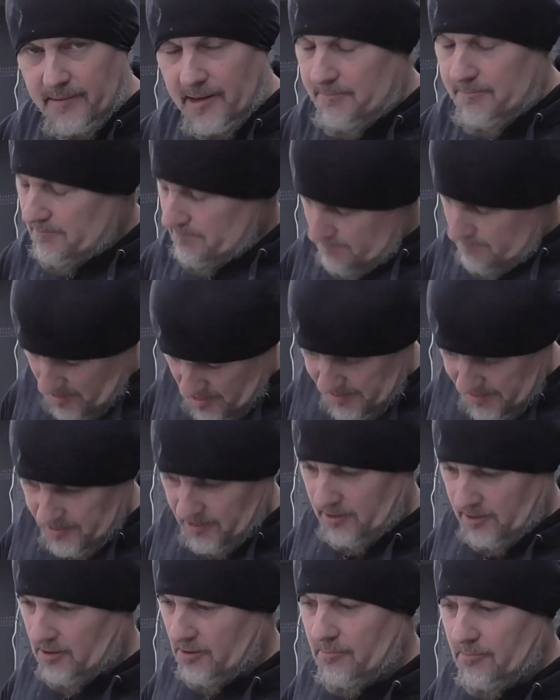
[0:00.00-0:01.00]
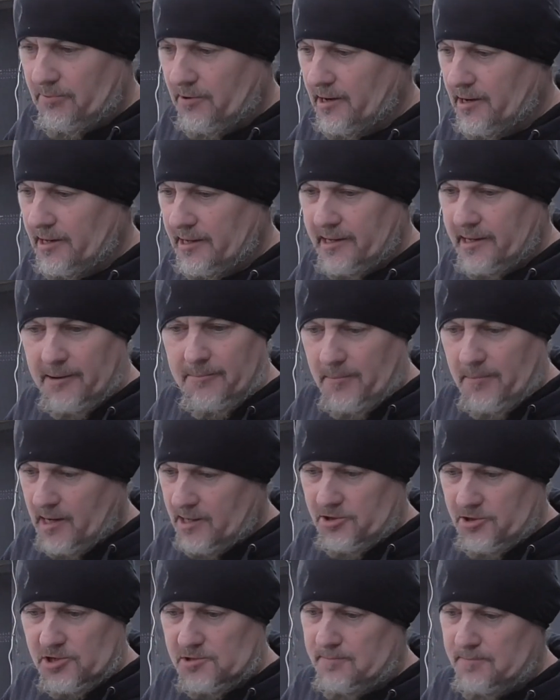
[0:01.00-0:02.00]
It might not look brilliant, it
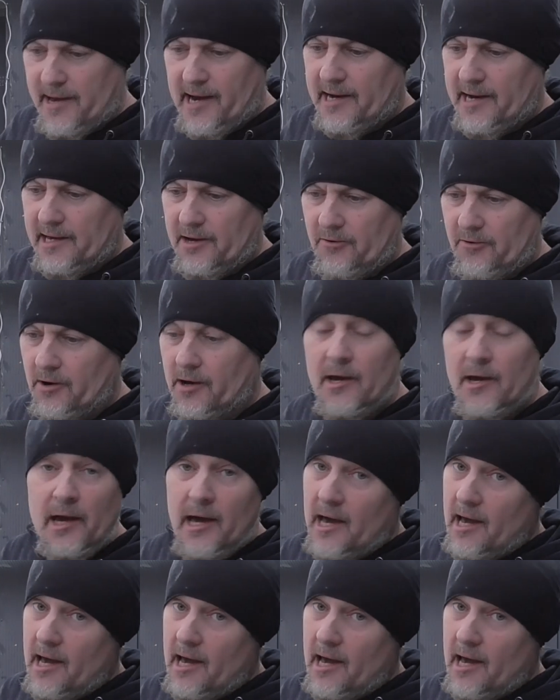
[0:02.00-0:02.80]
might just be adequate,